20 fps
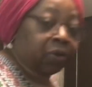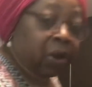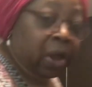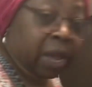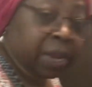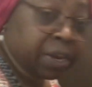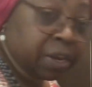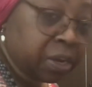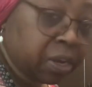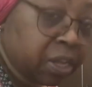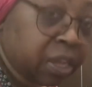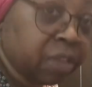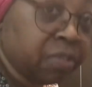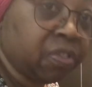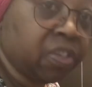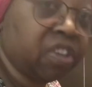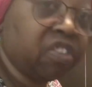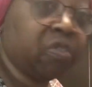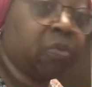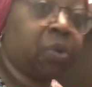now, I didn't get
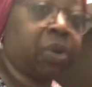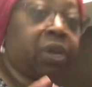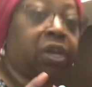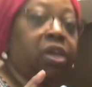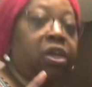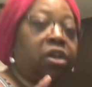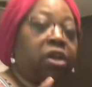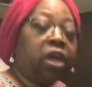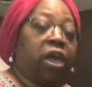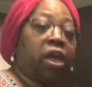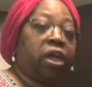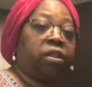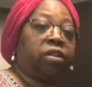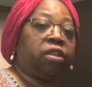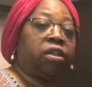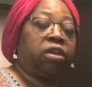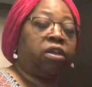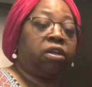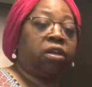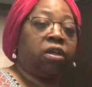this one at
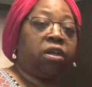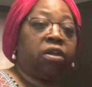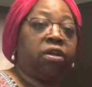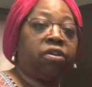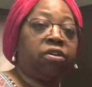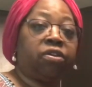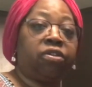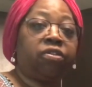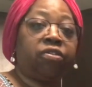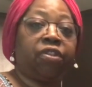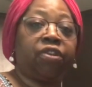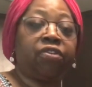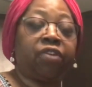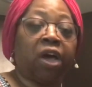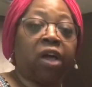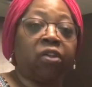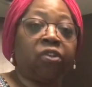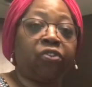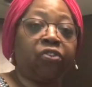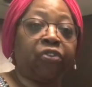the, the
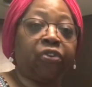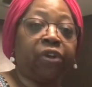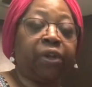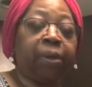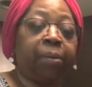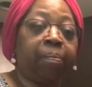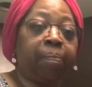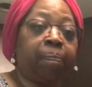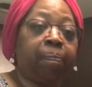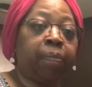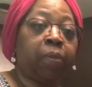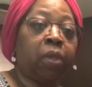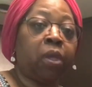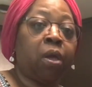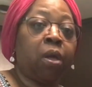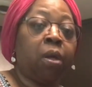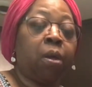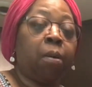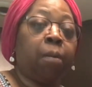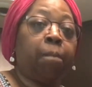Dollar Tree,
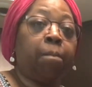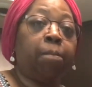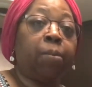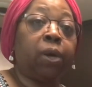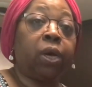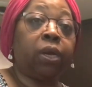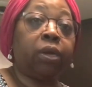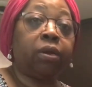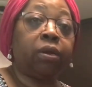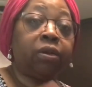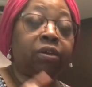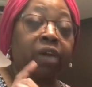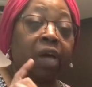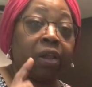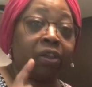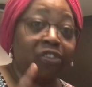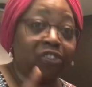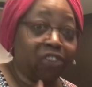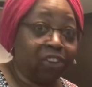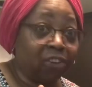but
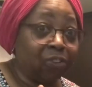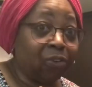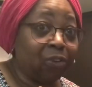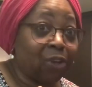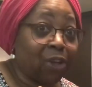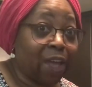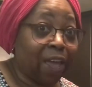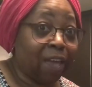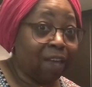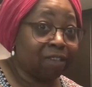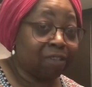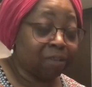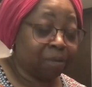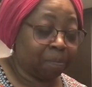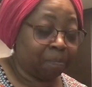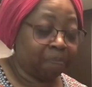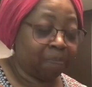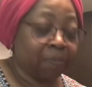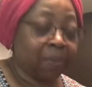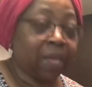Dollar General has
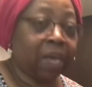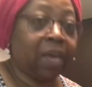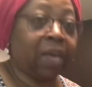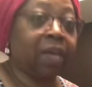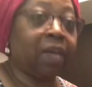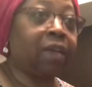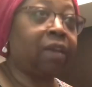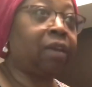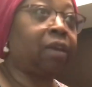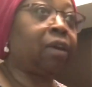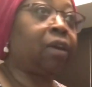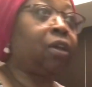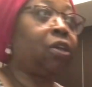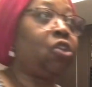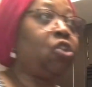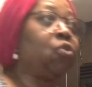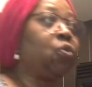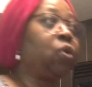them, and you